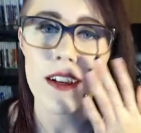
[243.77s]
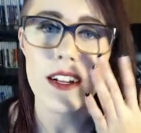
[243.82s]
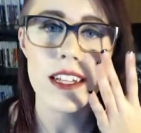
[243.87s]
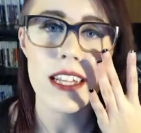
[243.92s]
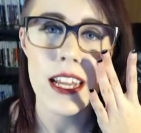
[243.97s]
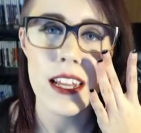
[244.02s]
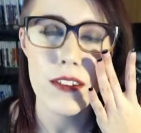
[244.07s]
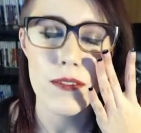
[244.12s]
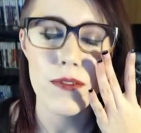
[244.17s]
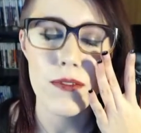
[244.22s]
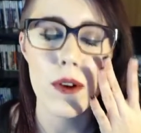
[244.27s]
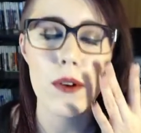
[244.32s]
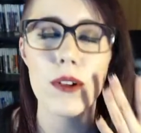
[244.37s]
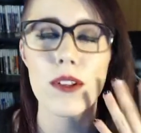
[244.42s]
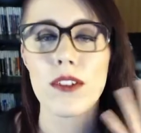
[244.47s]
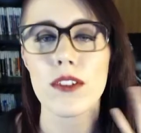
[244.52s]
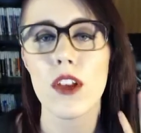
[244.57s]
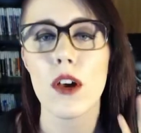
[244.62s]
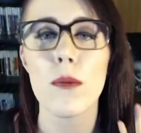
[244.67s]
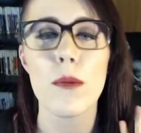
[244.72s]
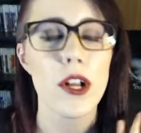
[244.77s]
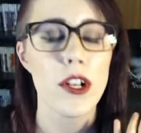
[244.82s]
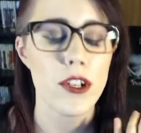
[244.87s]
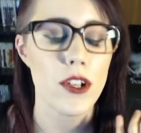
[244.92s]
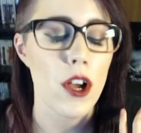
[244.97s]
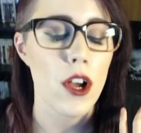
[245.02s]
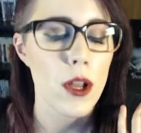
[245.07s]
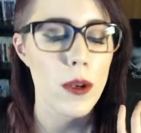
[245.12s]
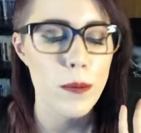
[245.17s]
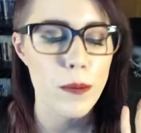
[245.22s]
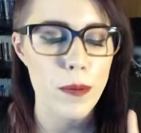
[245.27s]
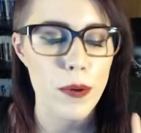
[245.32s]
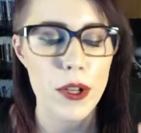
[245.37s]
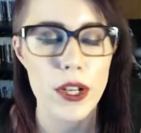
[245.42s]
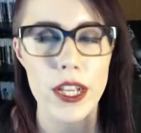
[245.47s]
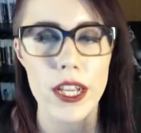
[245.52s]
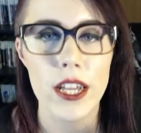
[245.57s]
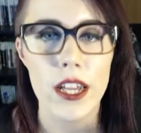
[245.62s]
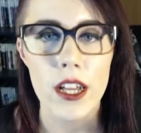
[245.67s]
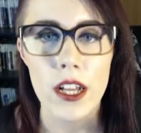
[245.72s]
again, focused so much on
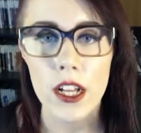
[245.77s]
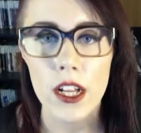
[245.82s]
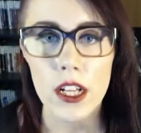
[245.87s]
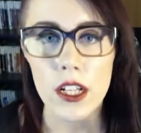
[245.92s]
putting